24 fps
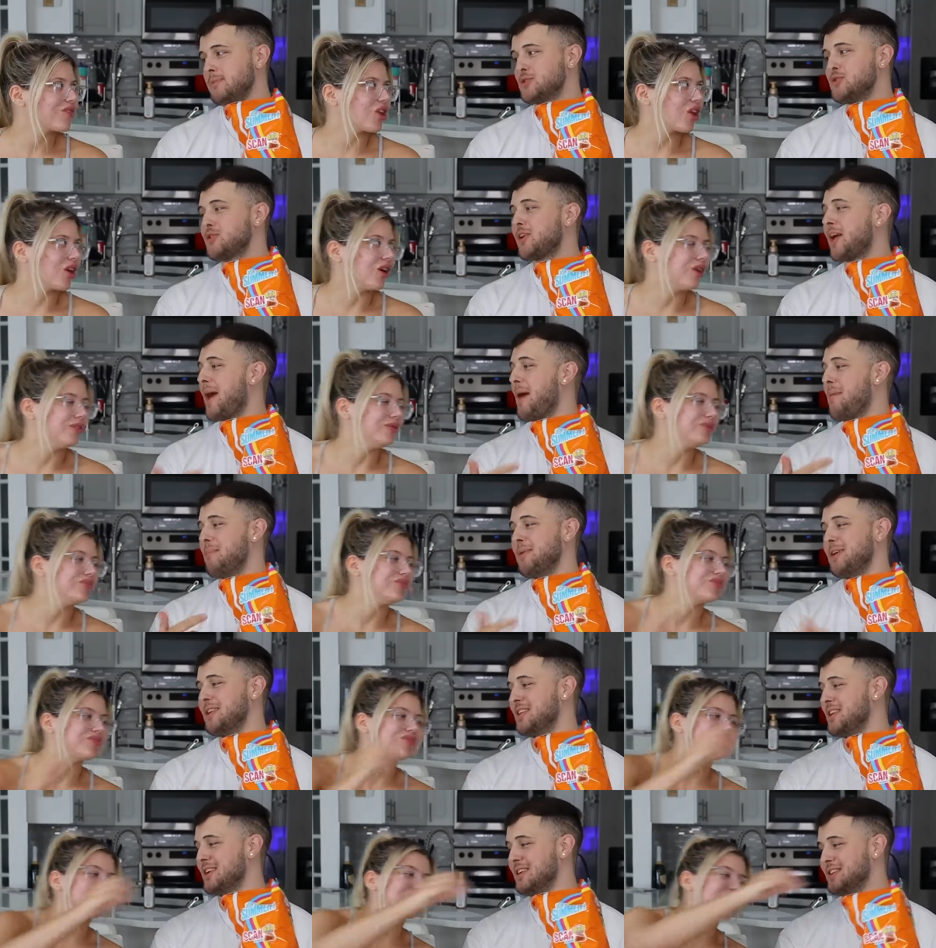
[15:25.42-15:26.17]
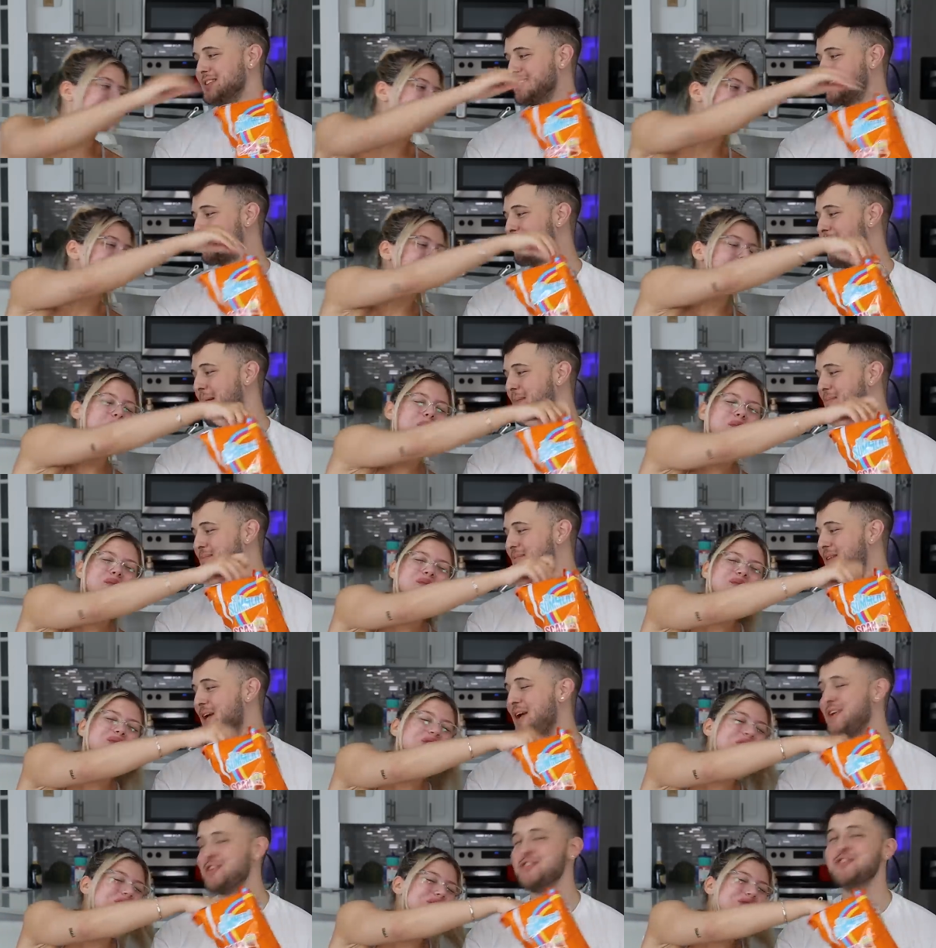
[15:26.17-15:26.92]
Speaker 1: You can't beat these. Mm
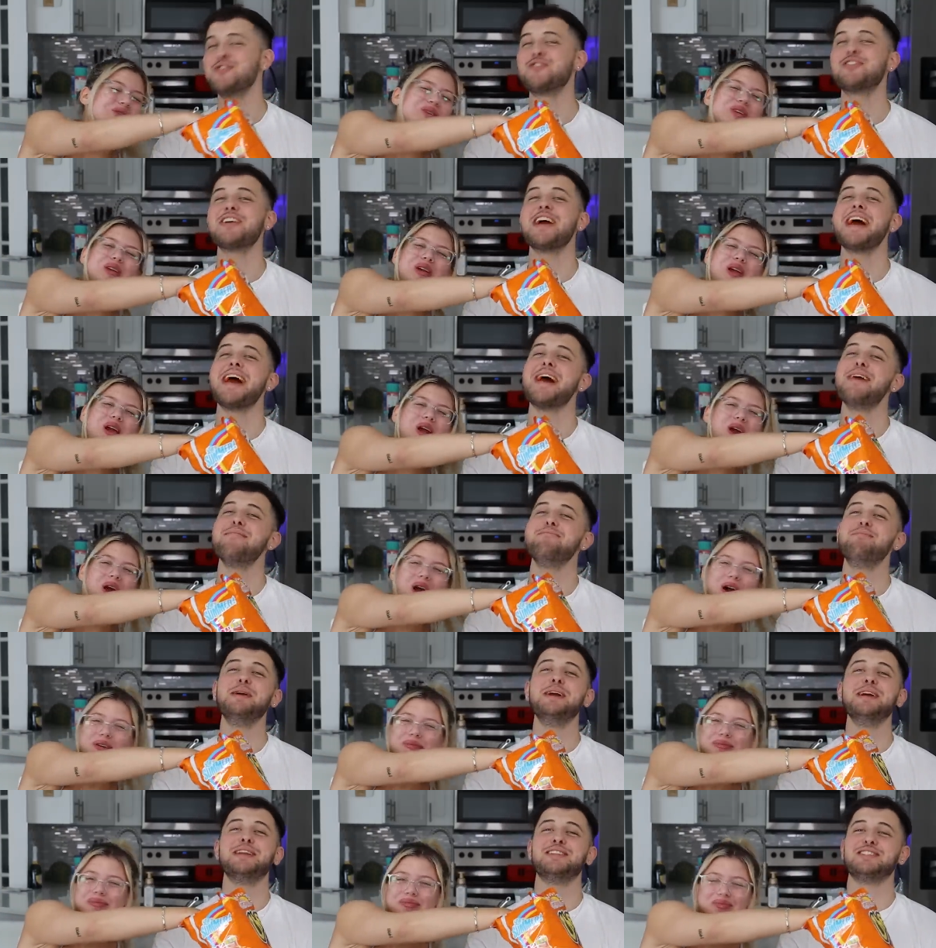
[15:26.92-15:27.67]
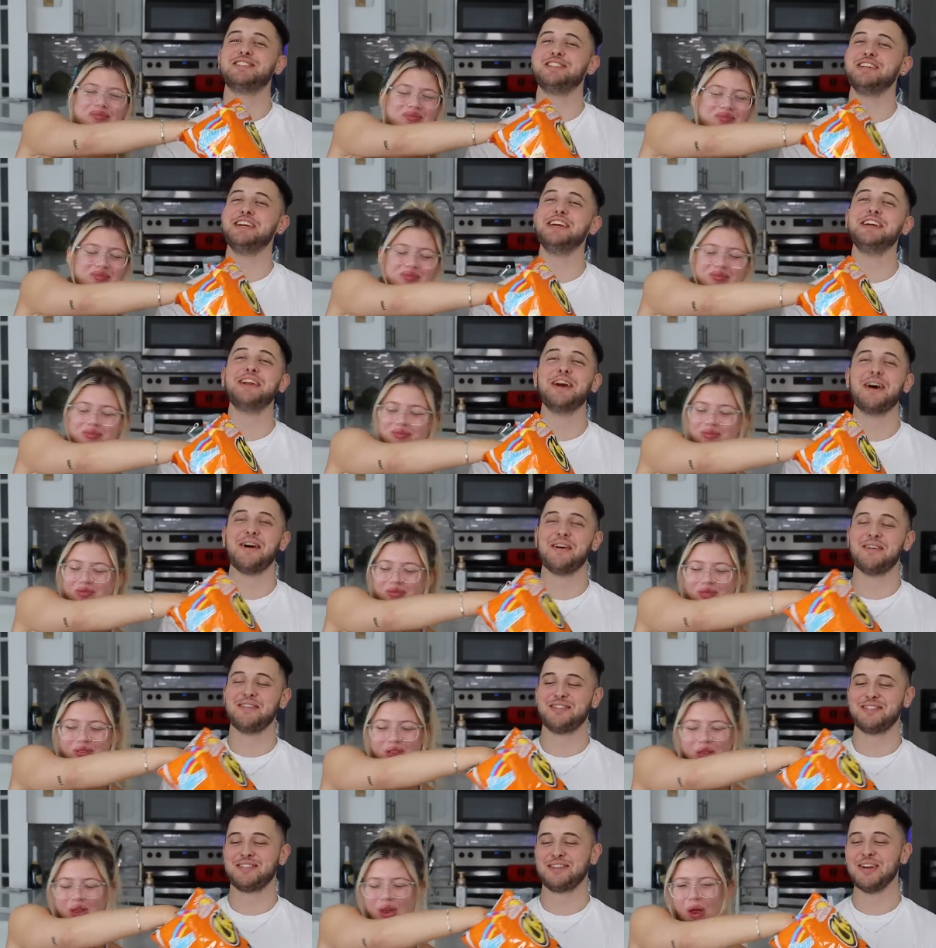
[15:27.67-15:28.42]
-mm. You can't beat
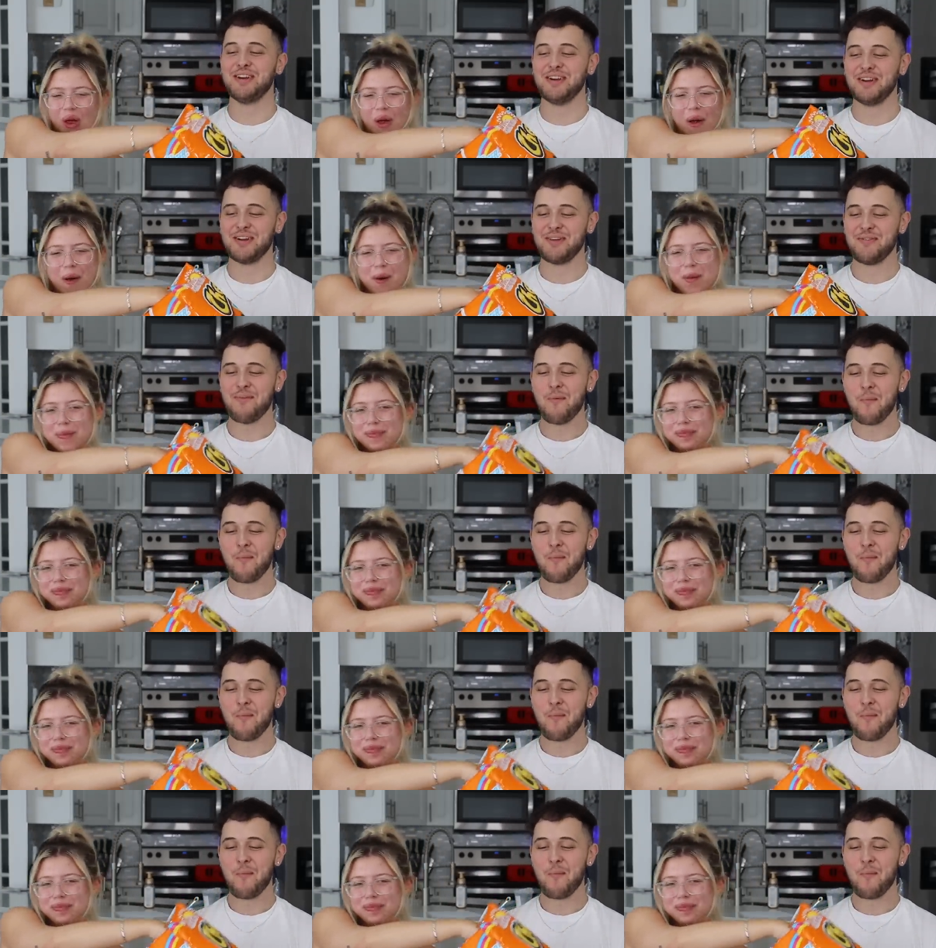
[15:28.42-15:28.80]
Cheetos, dude.